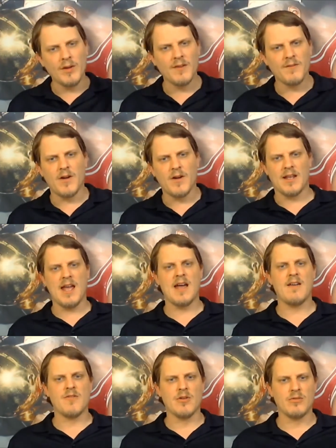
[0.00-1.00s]
the fuck
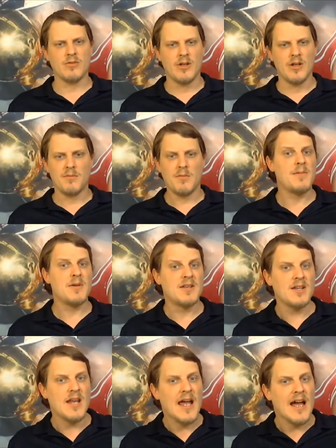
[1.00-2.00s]
have you. Maybe you
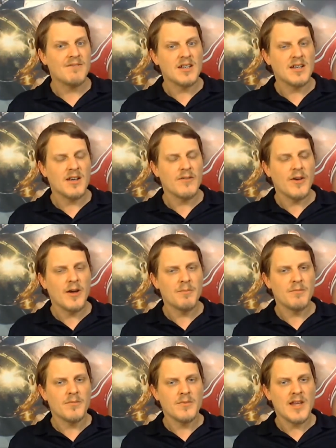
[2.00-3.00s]
didn't have to give up
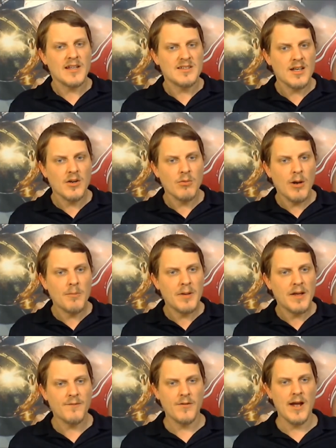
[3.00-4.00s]
that second round
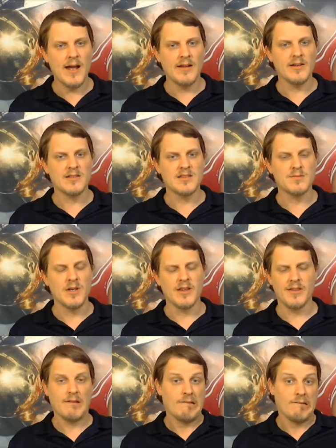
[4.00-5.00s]
pick for Alex Smith.
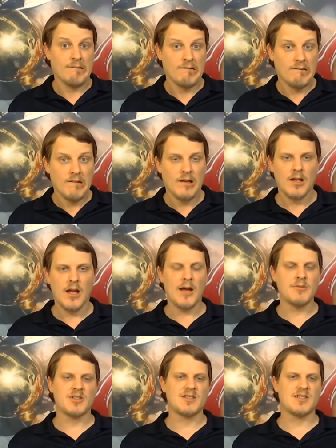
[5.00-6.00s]

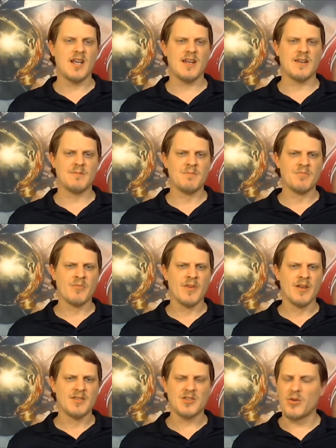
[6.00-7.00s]
I'm just saying.
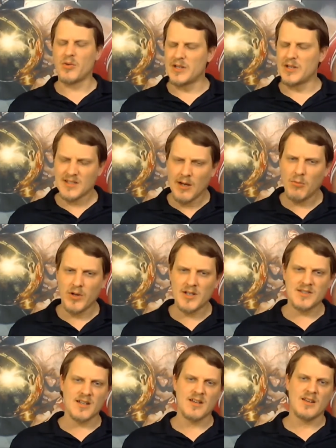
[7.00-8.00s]
So in some ways,